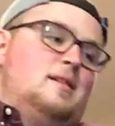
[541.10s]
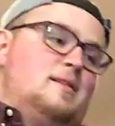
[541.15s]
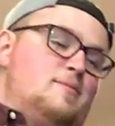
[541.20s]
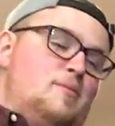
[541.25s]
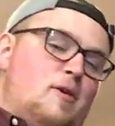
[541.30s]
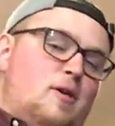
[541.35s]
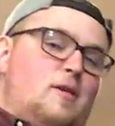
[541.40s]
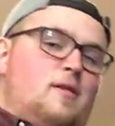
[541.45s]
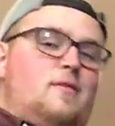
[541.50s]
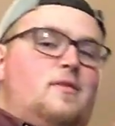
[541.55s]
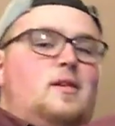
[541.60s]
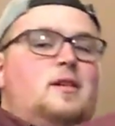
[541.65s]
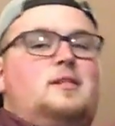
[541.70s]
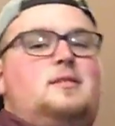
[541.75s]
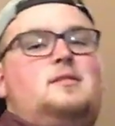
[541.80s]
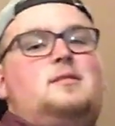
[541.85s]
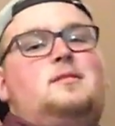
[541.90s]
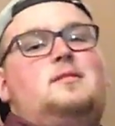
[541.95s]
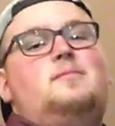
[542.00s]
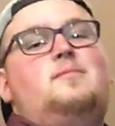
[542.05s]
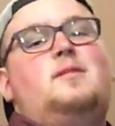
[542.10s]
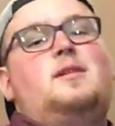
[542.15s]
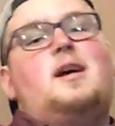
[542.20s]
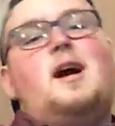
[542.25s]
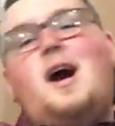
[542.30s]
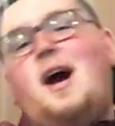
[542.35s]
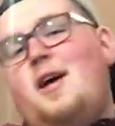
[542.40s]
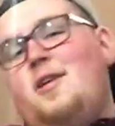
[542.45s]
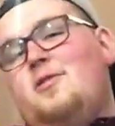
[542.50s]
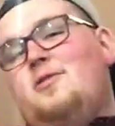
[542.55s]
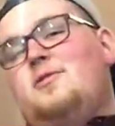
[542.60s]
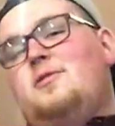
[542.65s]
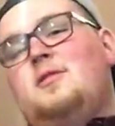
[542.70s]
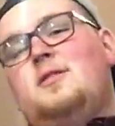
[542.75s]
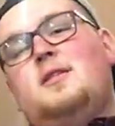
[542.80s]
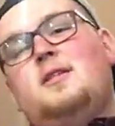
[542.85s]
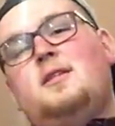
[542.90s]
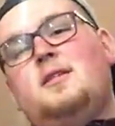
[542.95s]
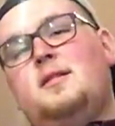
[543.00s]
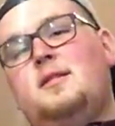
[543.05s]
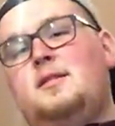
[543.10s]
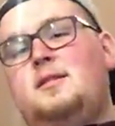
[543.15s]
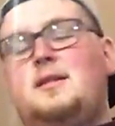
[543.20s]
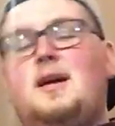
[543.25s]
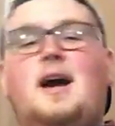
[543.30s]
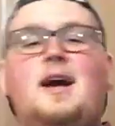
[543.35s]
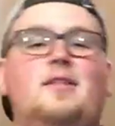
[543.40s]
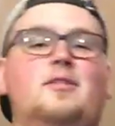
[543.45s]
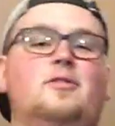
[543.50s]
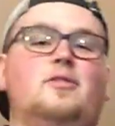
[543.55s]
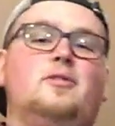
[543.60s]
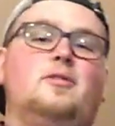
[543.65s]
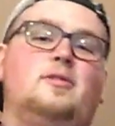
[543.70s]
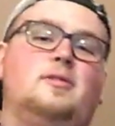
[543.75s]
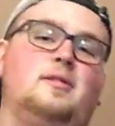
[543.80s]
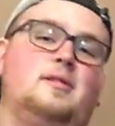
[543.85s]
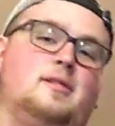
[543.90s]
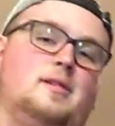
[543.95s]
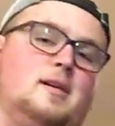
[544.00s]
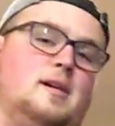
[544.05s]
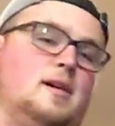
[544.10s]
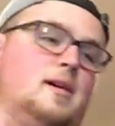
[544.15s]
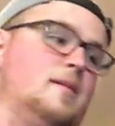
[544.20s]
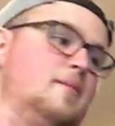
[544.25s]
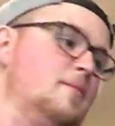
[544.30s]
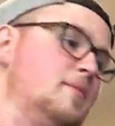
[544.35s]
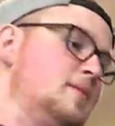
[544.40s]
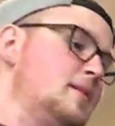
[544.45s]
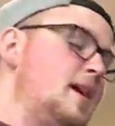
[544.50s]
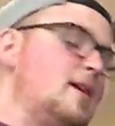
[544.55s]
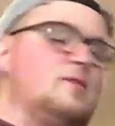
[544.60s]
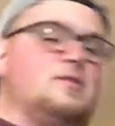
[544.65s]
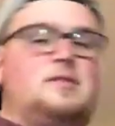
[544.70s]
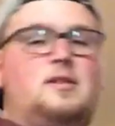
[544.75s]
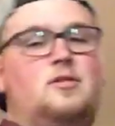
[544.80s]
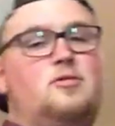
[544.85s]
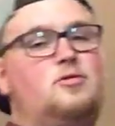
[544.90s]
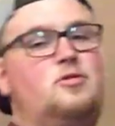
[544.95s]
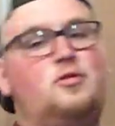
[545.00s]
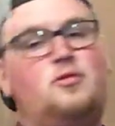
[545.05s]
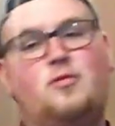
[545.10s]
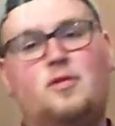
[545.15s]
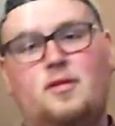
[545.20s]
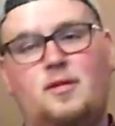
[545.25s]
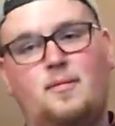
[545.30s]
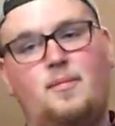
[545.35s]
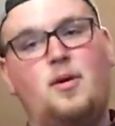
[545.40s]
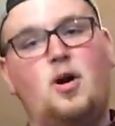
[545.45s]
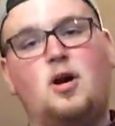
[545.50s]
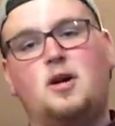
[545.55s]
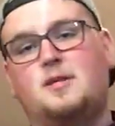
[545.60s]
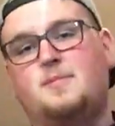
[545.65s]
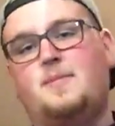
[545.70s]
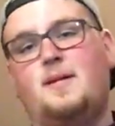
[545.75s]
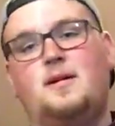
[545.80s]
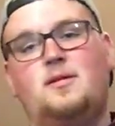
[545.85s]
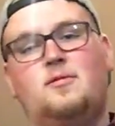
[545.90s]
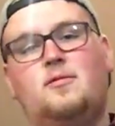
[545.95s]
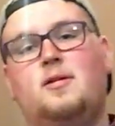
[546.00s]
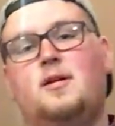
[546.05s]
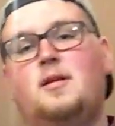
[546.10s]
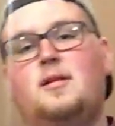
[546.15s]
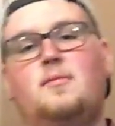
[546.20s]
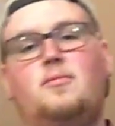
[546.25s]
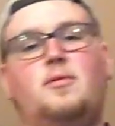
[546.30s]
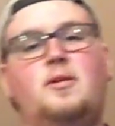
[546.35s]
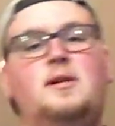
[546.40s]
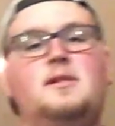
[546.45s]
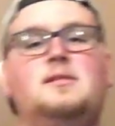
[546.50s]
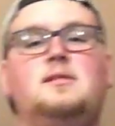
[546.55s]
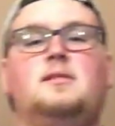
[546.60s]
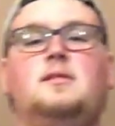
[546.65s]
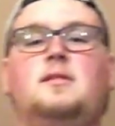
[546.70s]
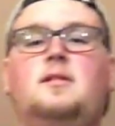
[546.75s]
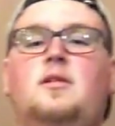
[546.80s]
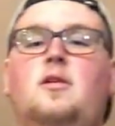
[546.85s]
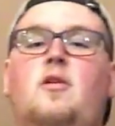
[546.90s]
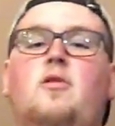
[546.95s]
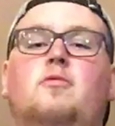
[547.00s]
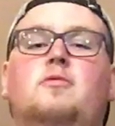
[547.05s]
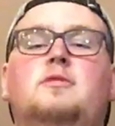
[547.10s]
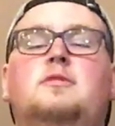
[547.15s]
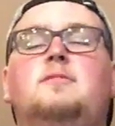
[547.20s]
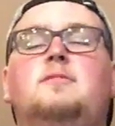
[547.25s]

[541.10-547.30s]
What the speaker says: is part of us, Mikhail, Tyler. Tyler's the other dude on the box, by the way, that plays the cajon